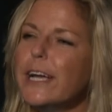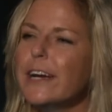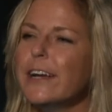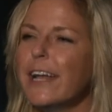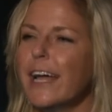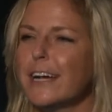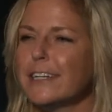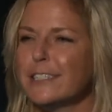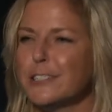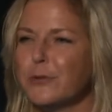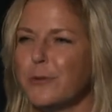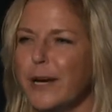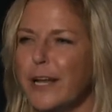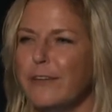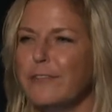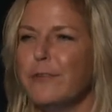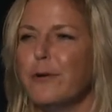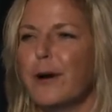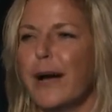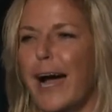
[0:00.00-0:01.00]
your next
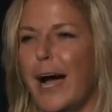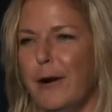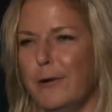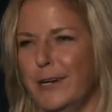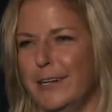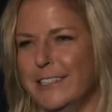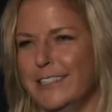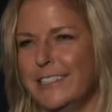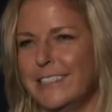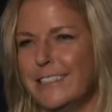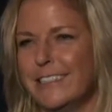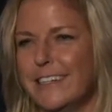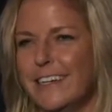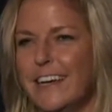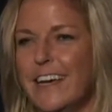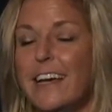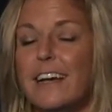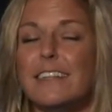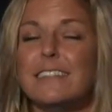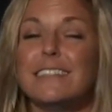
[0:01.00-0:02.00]
24 hours,
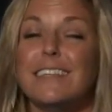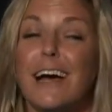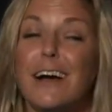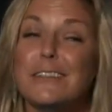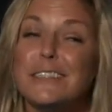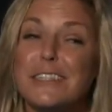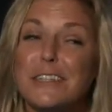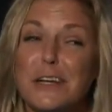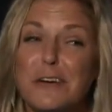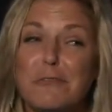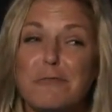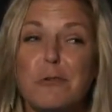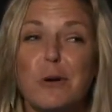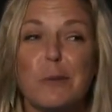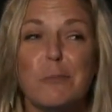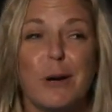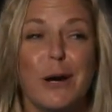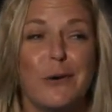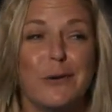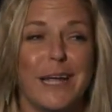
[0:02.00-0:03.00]
sounds a little
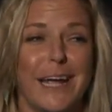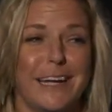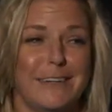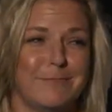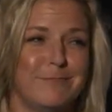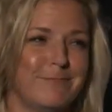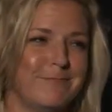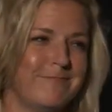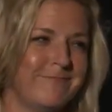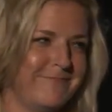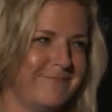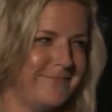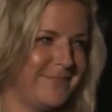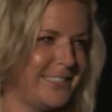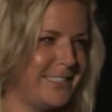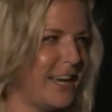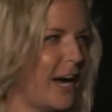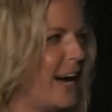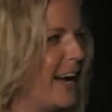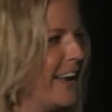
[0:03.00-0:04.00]
foreboding. It's
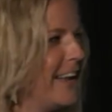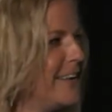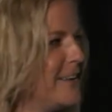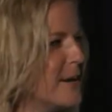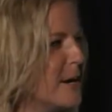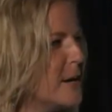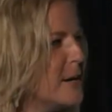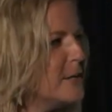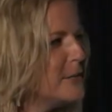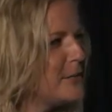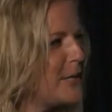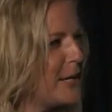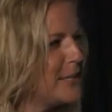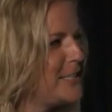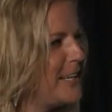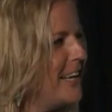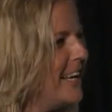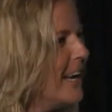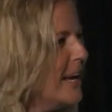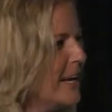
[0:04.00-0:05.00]
not,
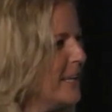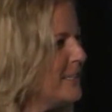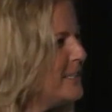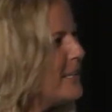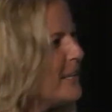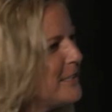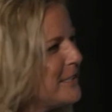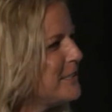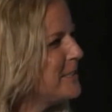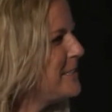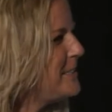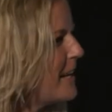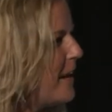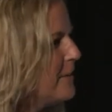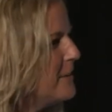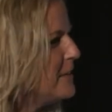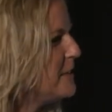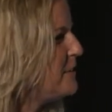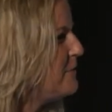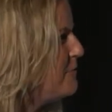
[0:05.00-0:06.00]
doesn't
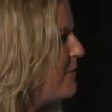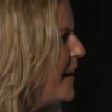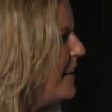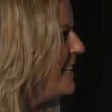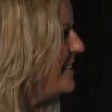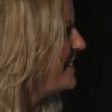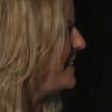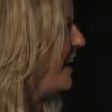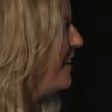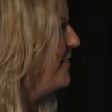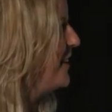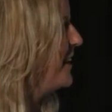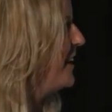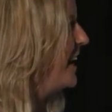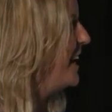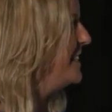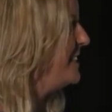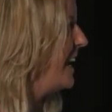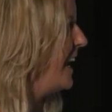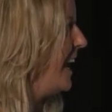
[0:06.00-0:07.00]
sound as fun as have a
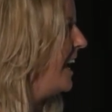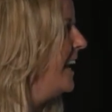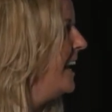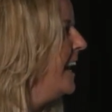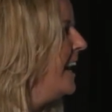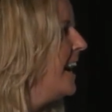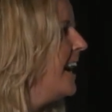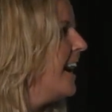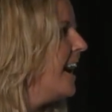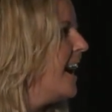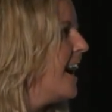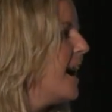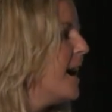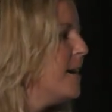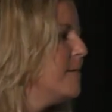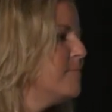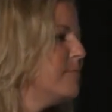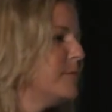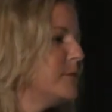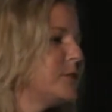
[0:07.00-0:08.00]
great day.
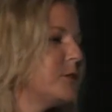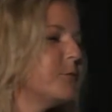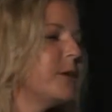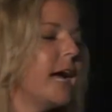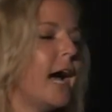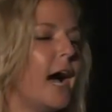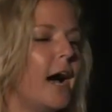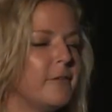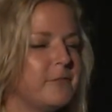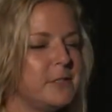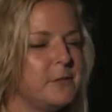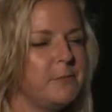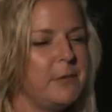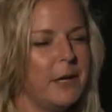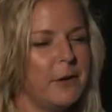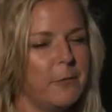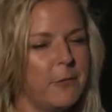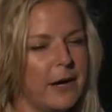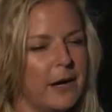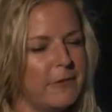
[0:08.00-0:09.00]
So we have to be
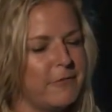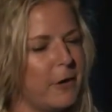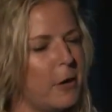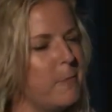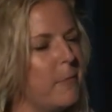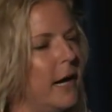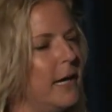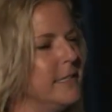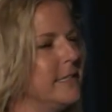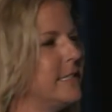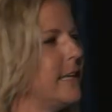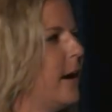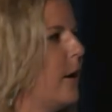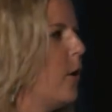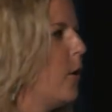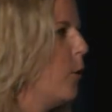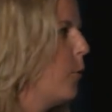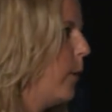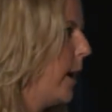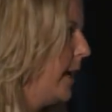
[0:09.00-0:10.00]
aware of our mindset
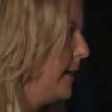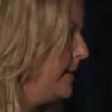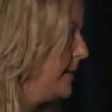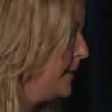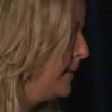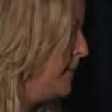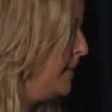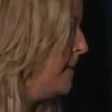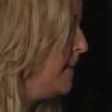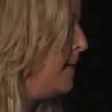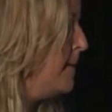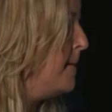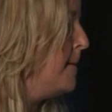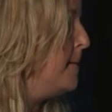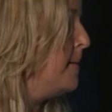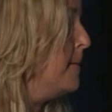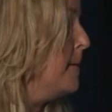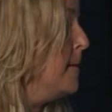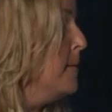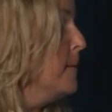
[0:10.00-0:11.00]
always.
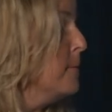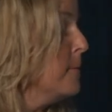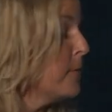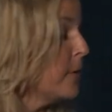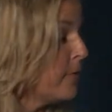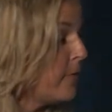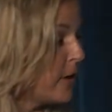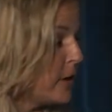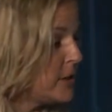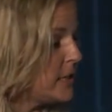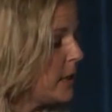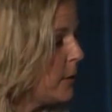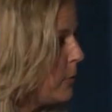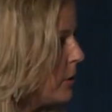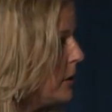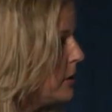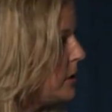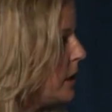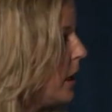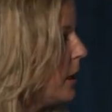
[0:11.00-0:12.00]
The first thing we're
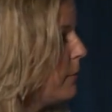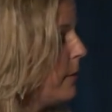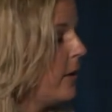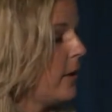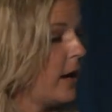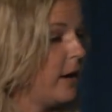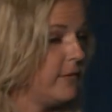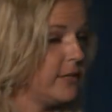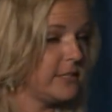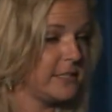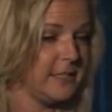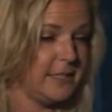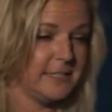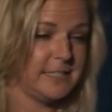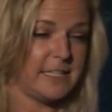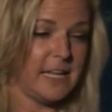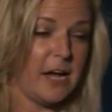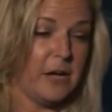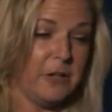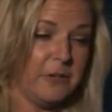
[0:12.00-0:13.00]
going to talk about, obviously, is
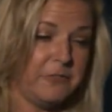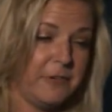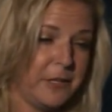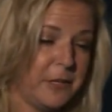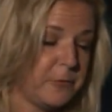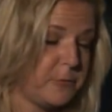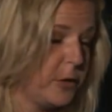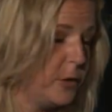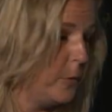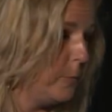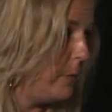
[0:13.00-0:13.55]
the elephant in the room,